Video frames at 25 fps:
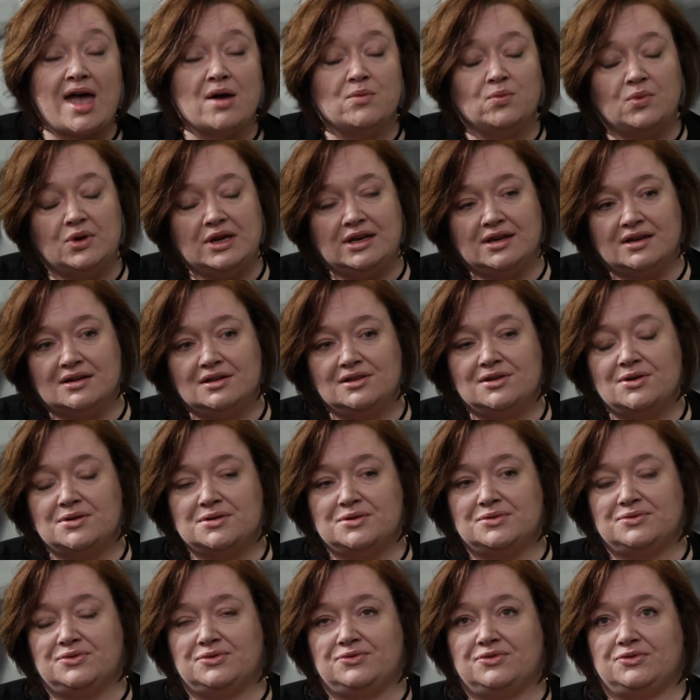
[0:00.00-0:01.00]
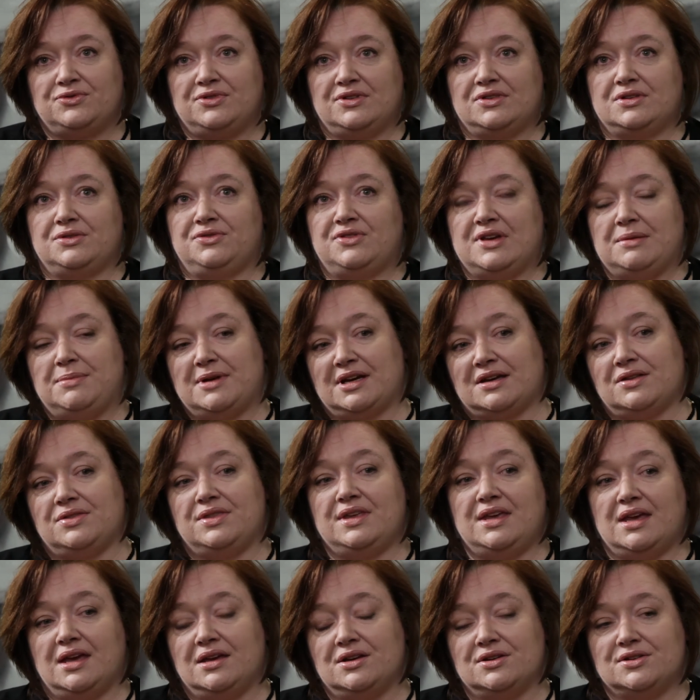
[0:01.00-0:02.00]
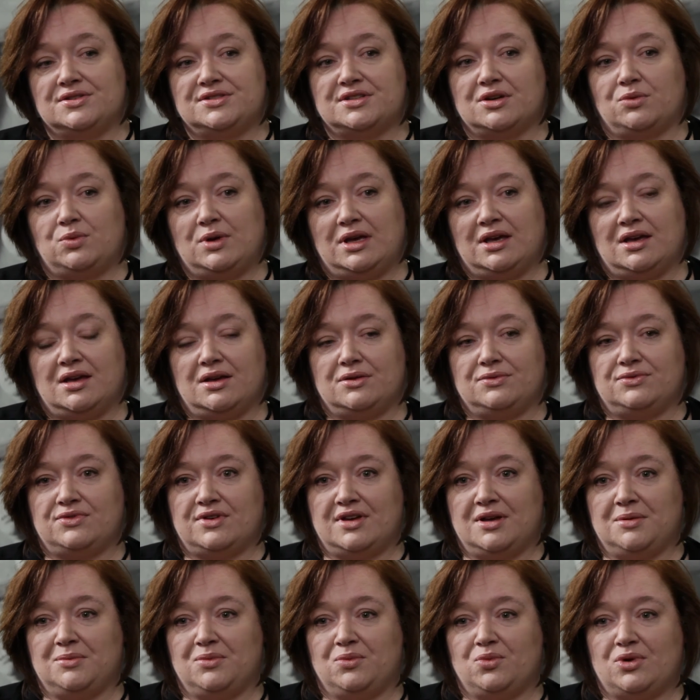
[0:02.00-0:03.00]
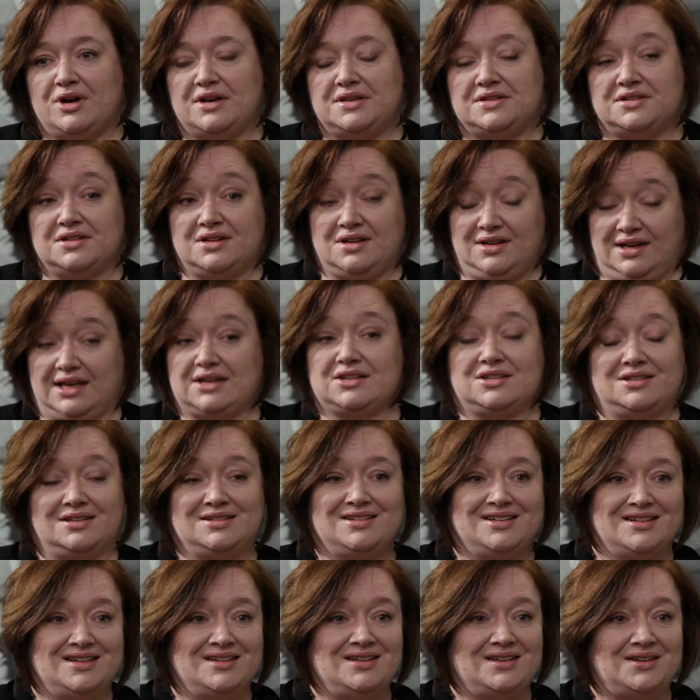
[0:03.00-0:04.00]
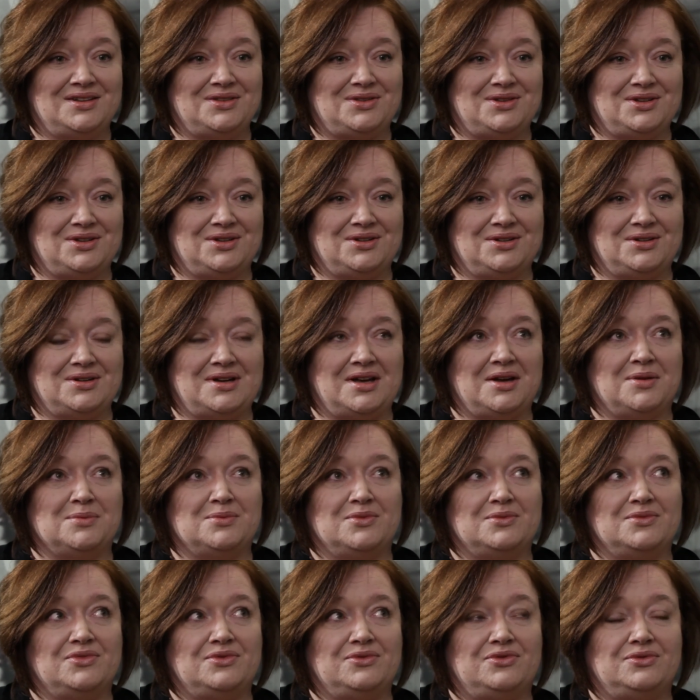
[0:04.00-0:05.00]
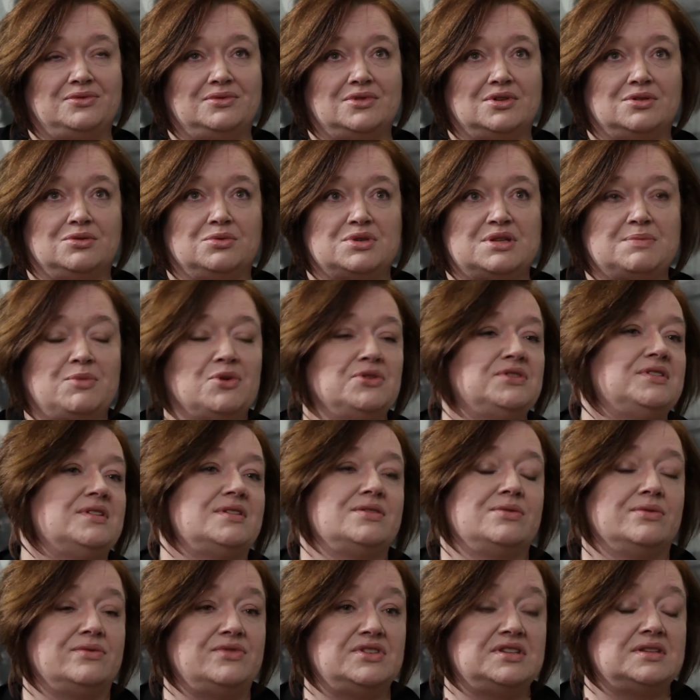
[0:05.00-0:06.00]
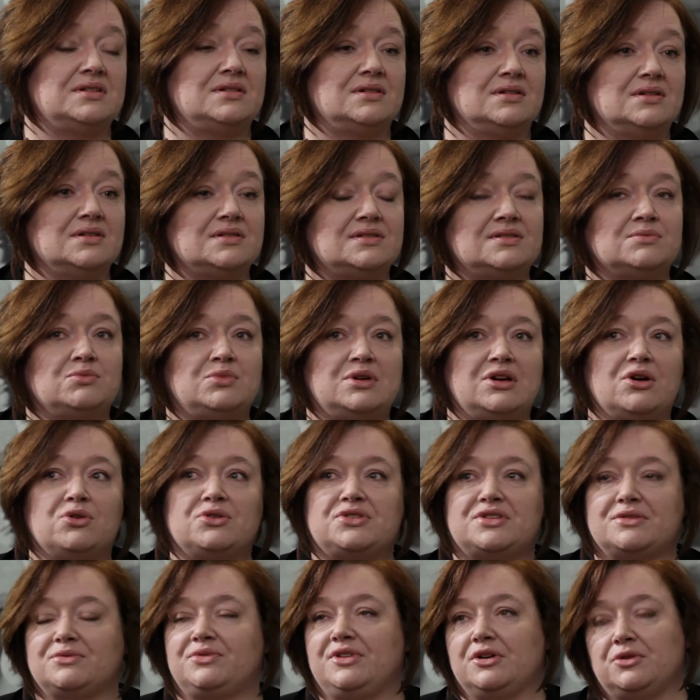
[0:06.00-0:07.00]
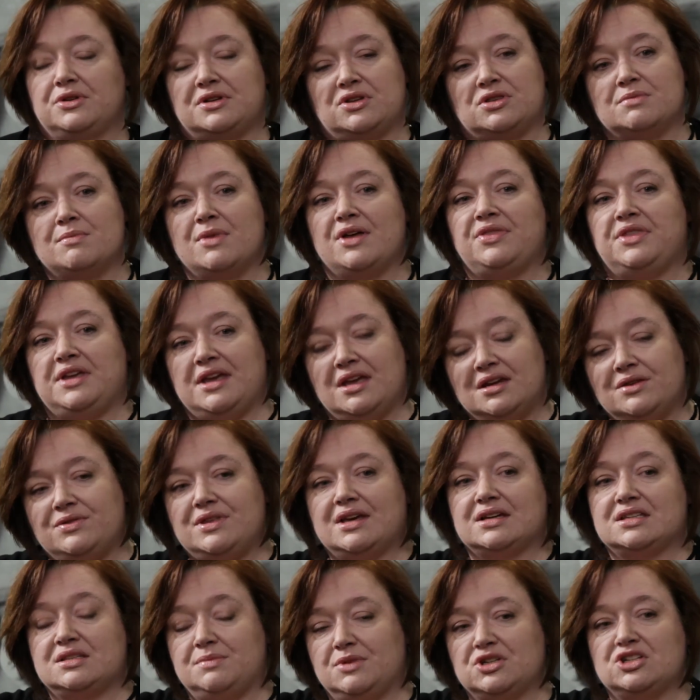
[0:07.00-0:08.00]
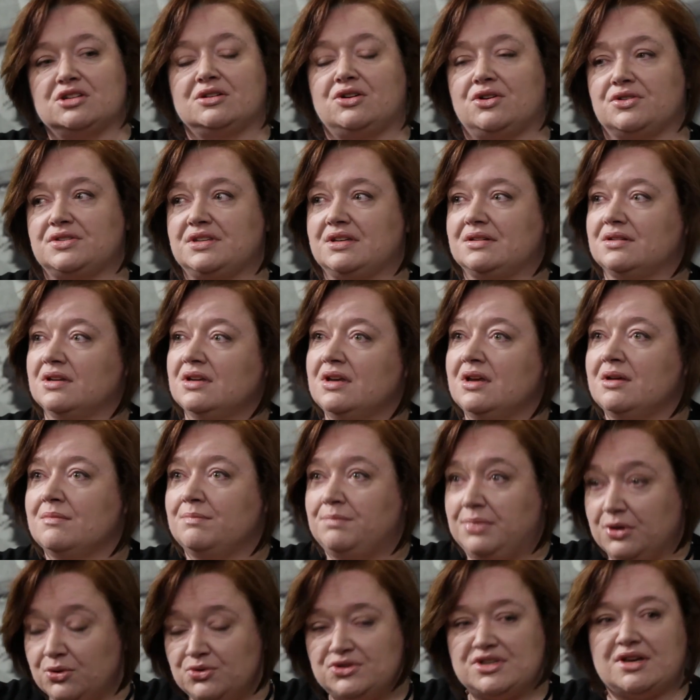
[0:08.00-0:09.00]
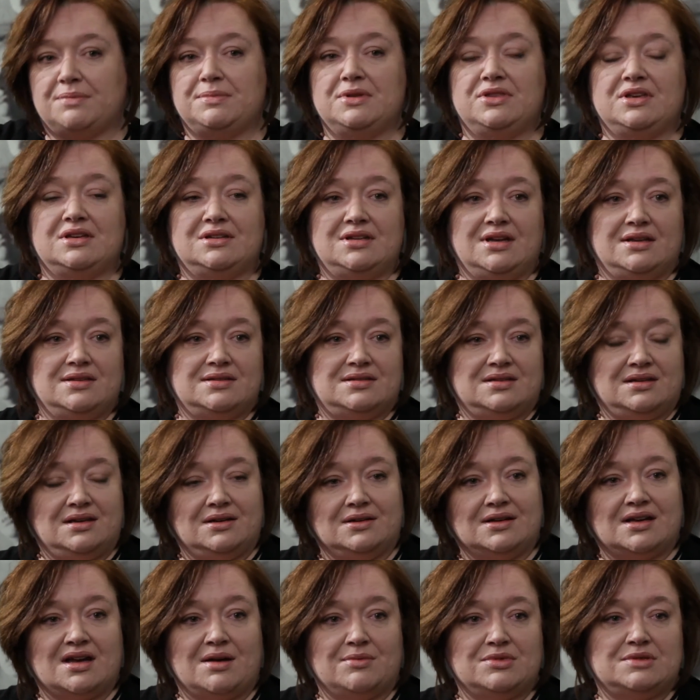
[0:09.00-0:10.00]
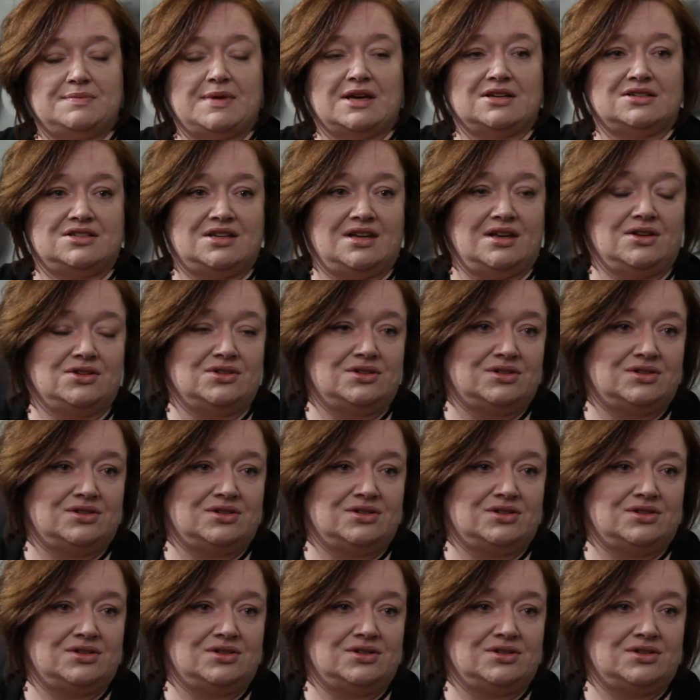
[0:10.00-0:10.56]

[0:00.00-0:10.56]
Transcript: And we get a lot of the feedback at the end, so we have ways to collect the responses from visitors. We also felt at the end of the exhibition, because it builds up in the intensity and comes back down